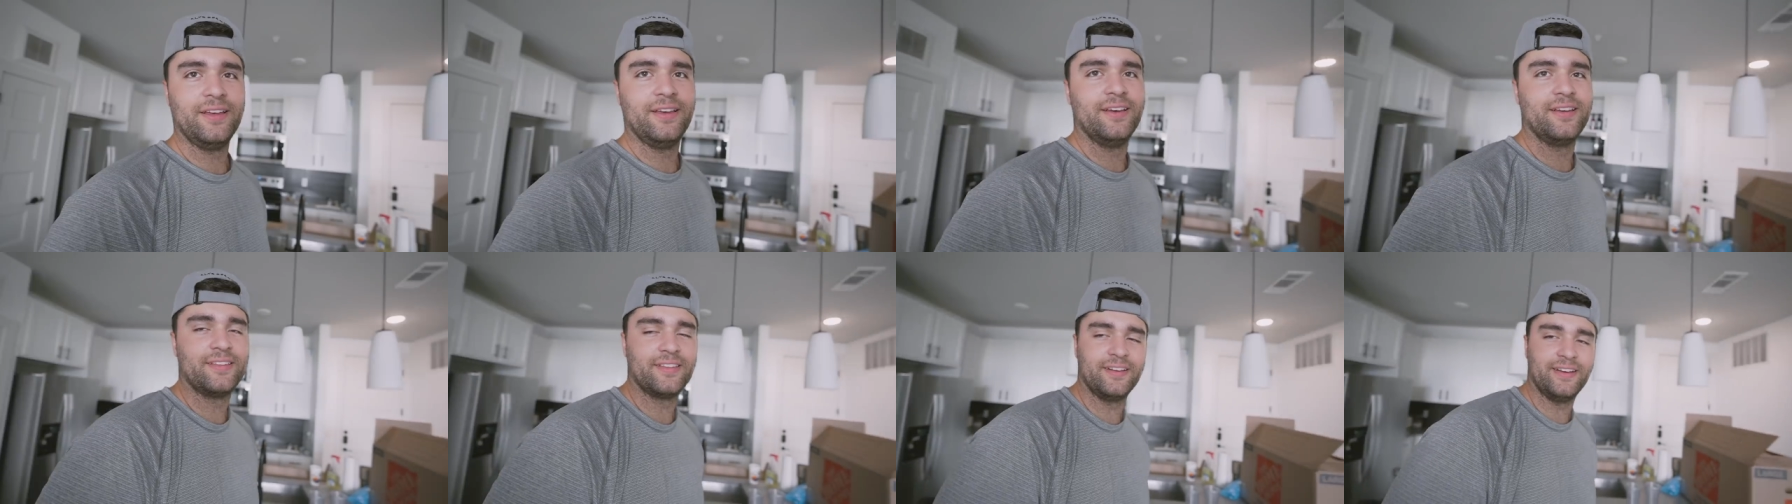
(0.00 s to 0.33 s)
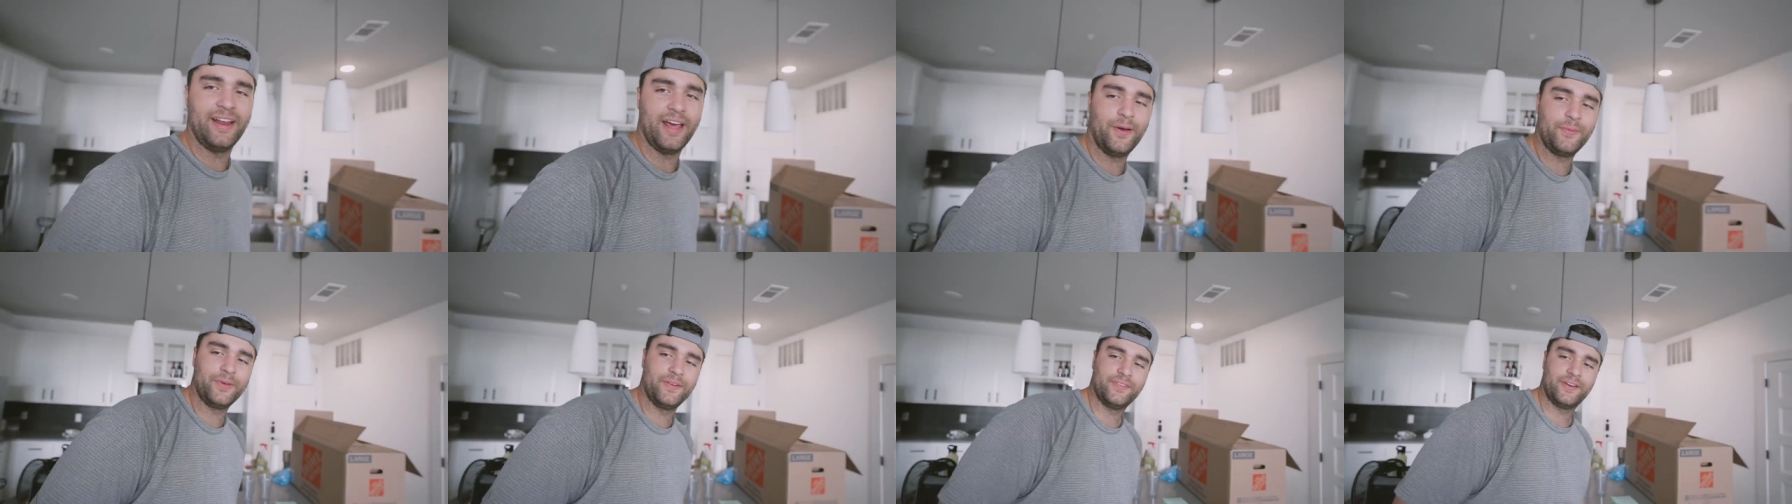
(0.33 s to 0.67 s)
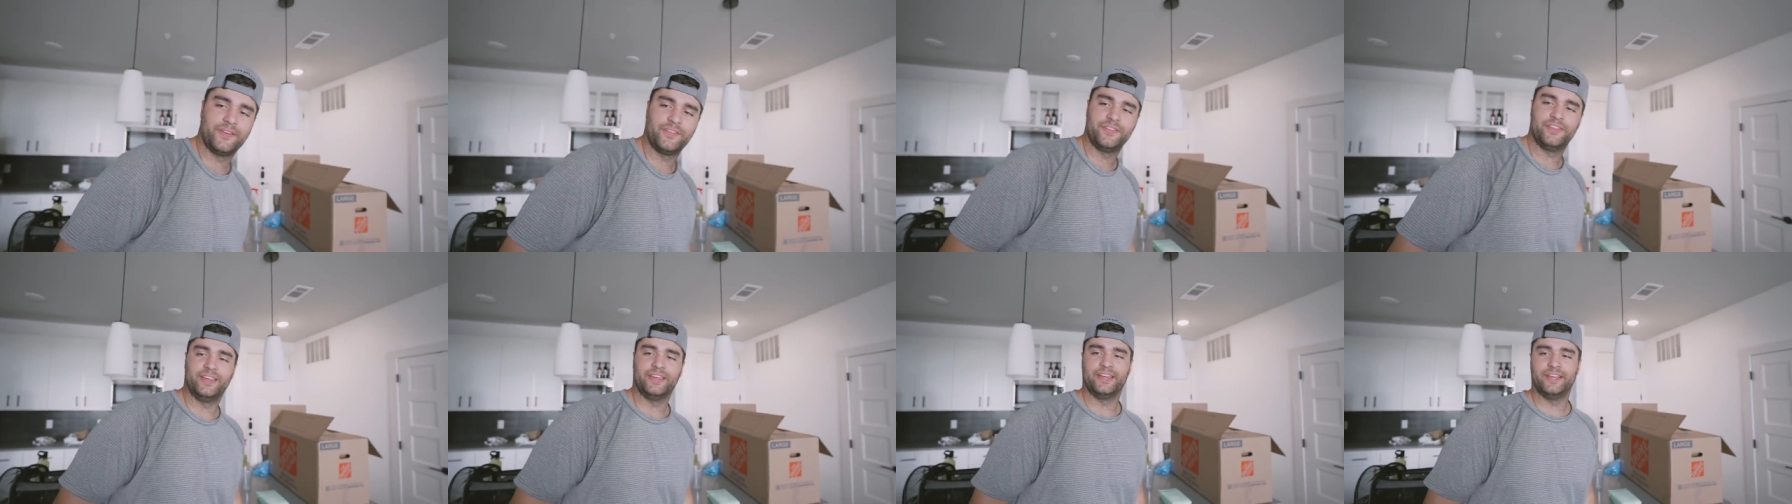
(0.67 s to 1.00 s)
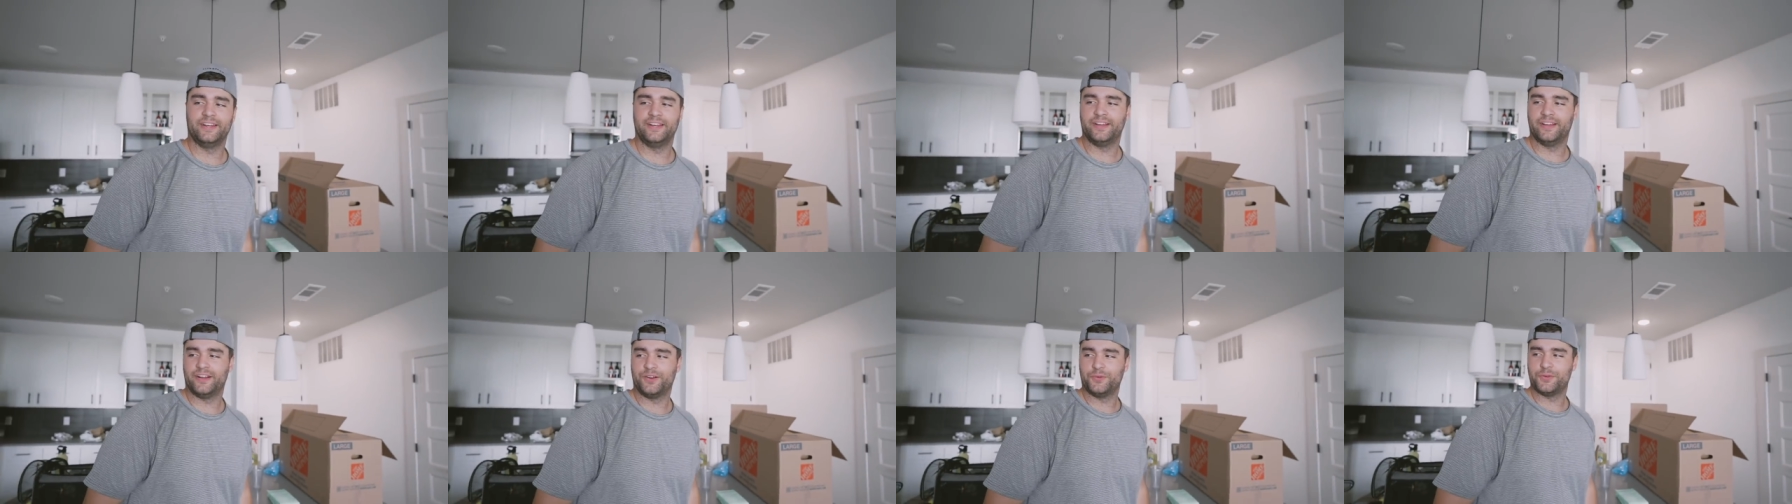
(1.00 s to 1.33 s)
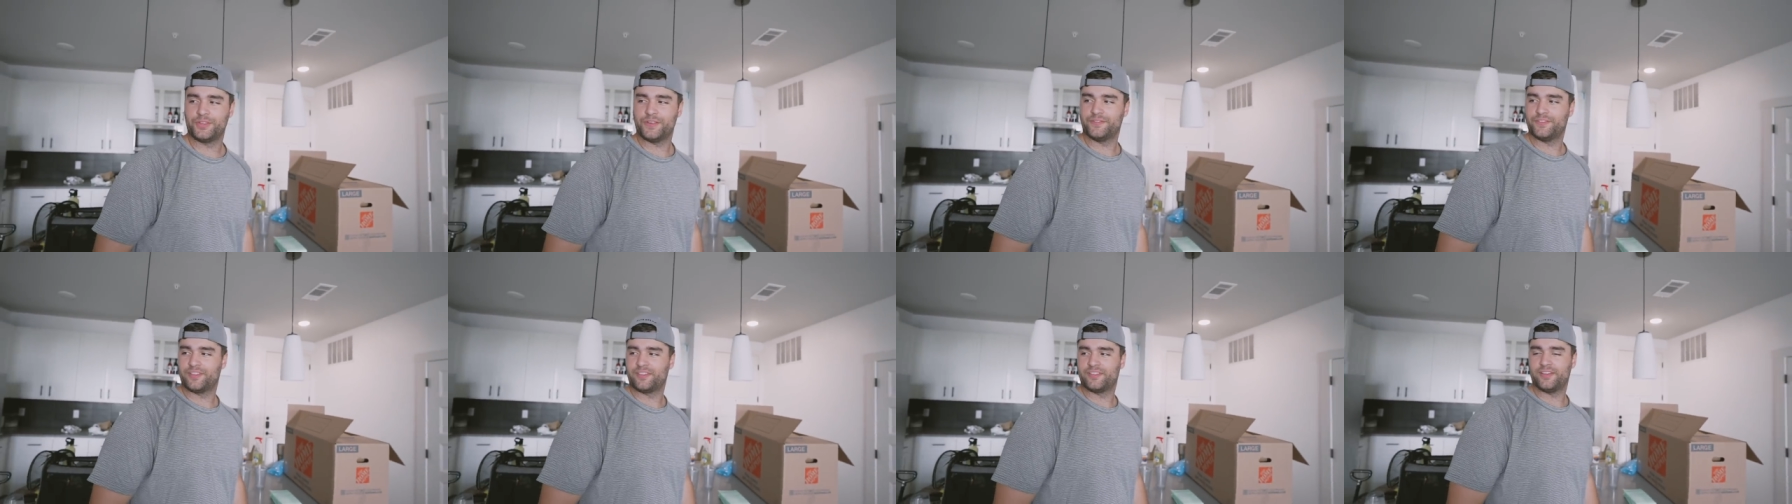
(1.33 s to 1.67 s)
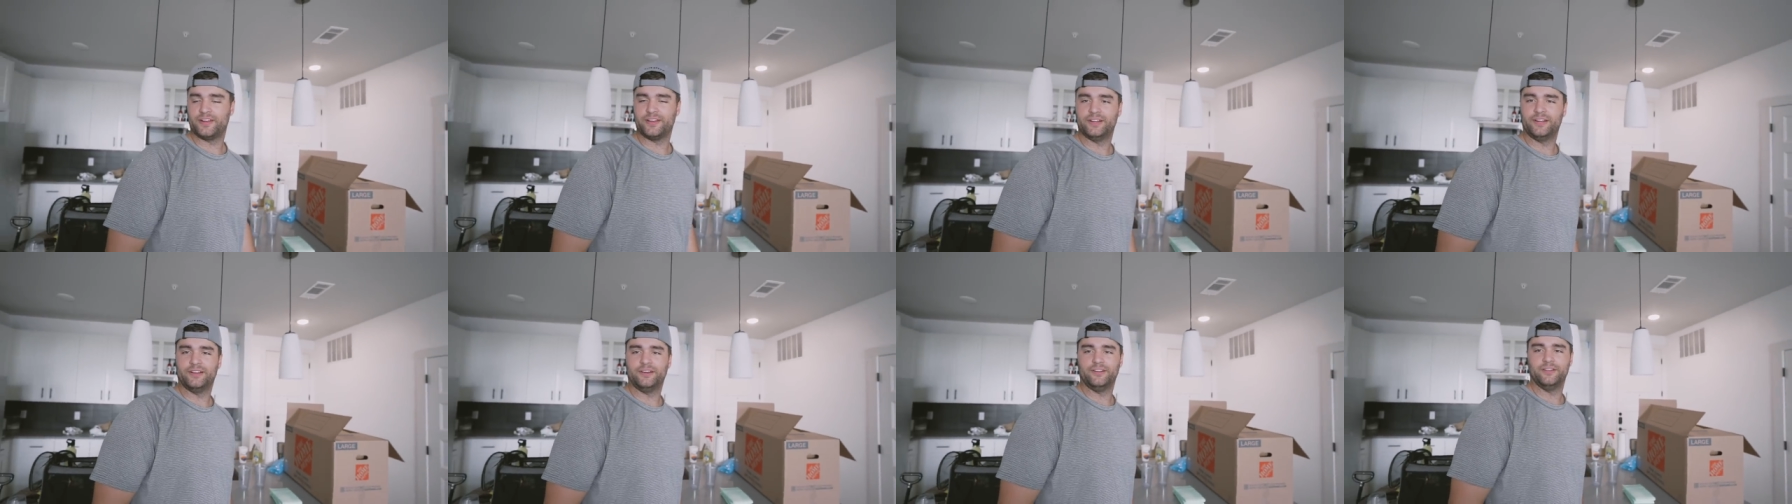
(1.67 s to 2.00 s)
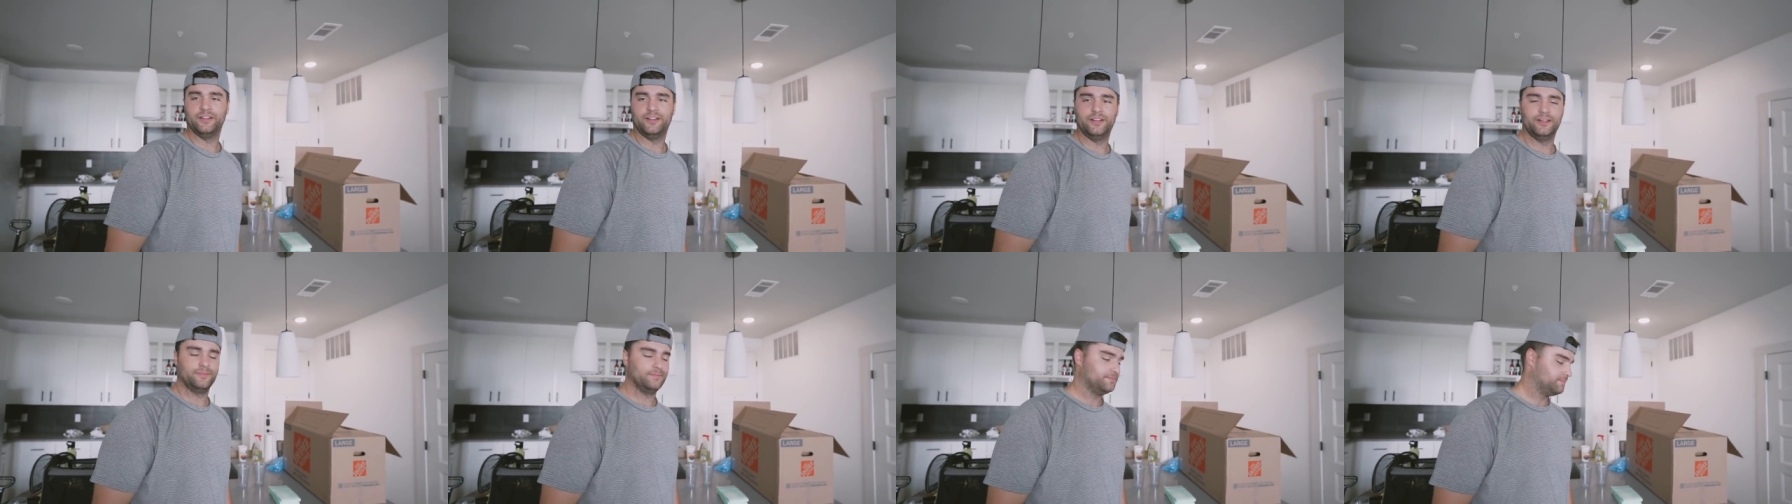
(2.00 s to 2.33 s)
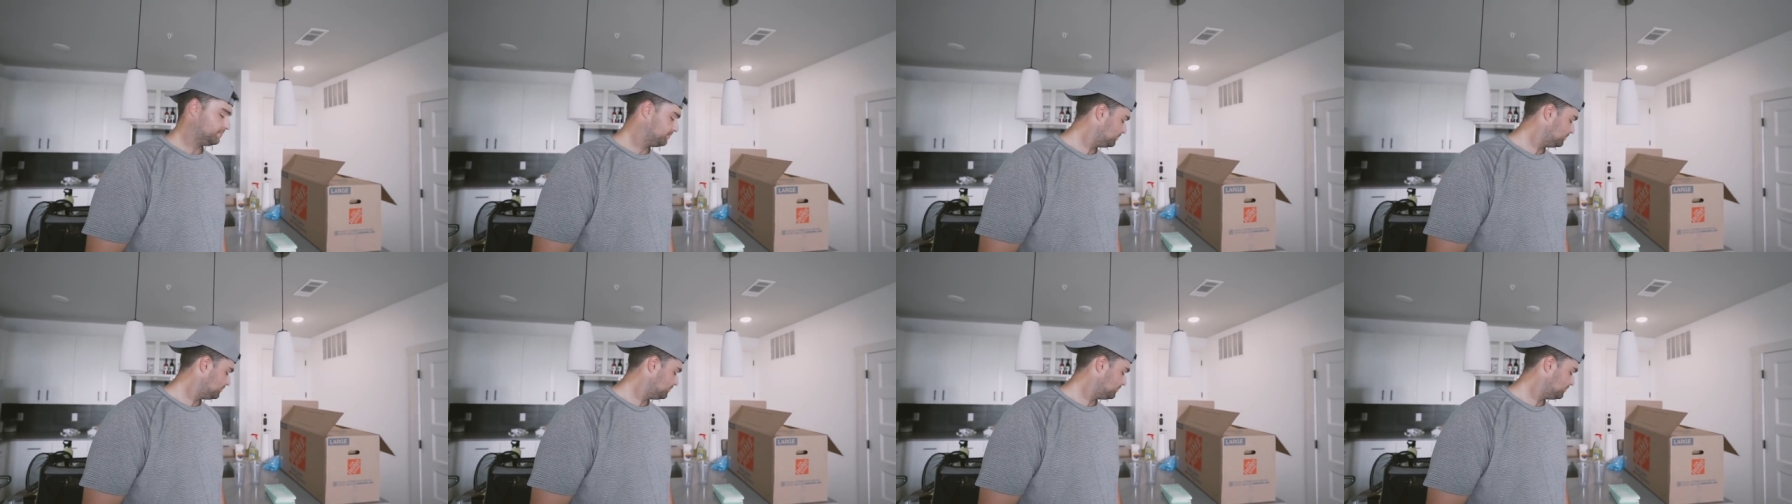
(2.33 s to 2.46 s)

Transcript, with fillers: So now we have everything in here. We just have to set it all up.